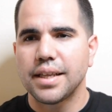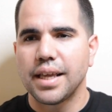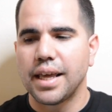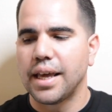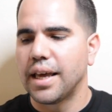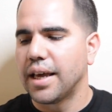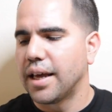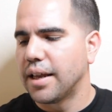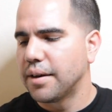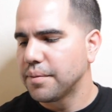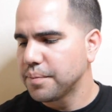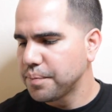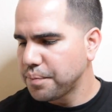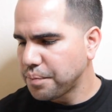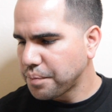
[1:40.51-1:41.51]
and
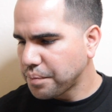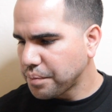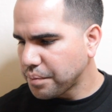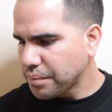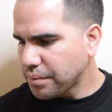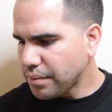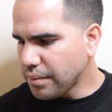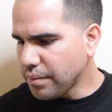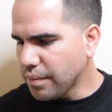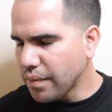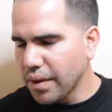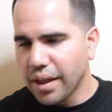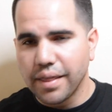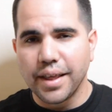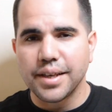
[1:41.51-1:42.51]

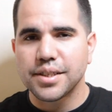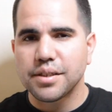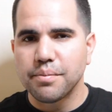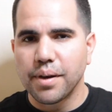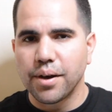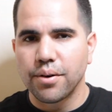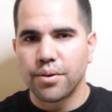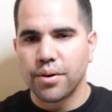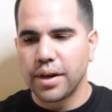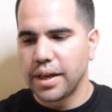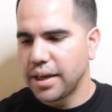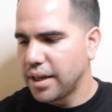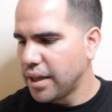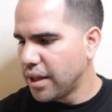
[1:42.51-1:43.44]
they smell great.